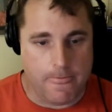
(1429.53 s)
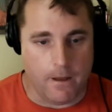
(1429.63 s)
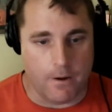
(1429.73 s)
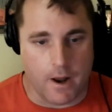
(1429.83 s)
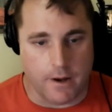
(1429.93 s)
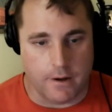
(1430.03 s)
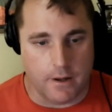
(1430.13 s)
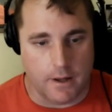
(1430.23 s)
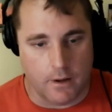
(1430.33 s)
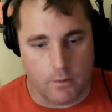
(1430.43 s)
All right.
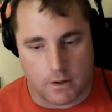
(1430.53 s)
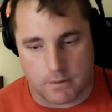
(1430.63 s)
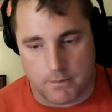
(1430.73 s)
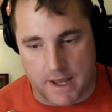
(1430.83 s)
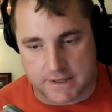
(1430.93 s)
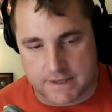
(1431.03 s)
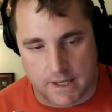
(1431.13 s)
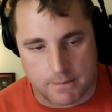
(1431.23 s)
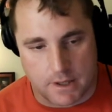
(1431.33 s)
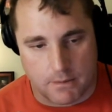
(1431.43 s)
Welcome back.
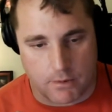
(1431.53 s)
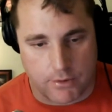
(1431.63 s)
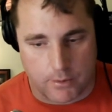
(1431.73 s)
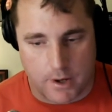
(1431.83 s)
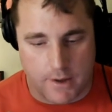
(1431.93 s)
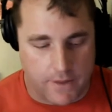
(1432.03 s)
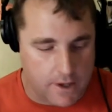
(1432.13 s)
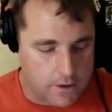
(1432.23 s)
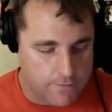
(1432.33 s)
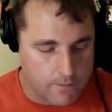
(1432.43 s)
Segment number three.
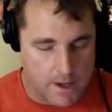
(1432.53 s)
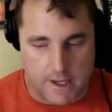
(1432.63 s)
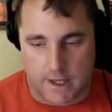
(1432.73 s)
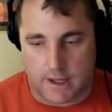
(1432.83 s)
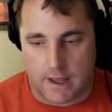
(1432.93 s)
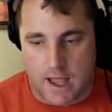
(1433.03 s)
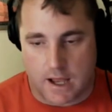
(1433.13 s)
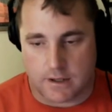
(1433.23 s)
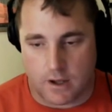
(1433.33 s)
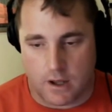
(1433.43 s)
Thank you for making
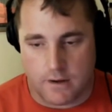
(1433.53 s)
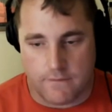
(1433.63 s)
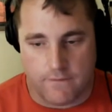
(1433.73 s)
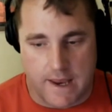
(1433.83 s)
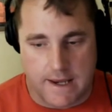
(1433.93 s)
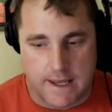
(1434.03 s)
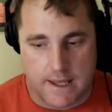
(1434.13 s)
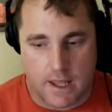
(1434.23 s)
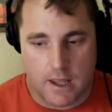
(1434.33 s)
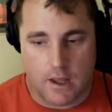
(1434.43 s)
Locked On
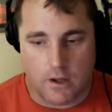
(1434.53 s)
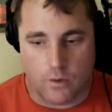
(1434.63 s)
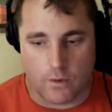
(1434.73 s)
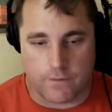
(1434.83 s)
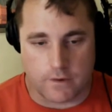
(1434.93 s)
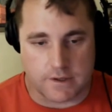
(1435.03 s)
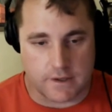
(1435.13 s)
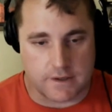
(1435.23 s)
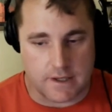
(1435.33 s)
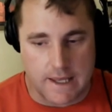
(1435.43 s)
Vandy your first
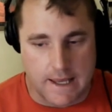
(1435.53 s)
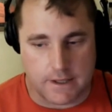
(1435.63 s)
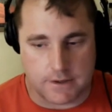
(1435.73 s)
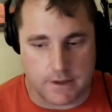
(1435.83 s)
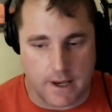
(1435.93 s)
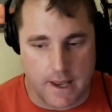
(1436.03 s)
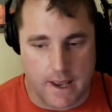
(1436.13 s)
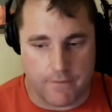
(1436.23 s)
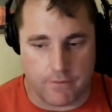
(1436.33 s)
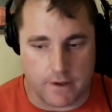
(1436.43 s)
listen each and
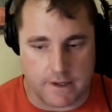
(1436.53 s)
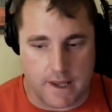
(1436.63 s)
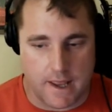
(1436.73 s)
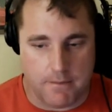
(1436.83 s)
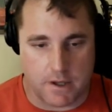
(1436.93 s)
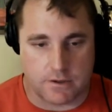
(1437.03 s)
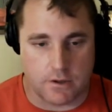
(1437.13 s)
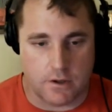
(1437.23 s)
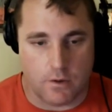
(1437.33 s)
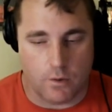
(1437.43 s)
every day. Make
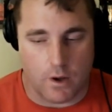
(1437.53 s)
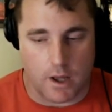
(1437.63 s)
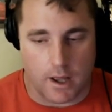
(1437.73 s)
sure you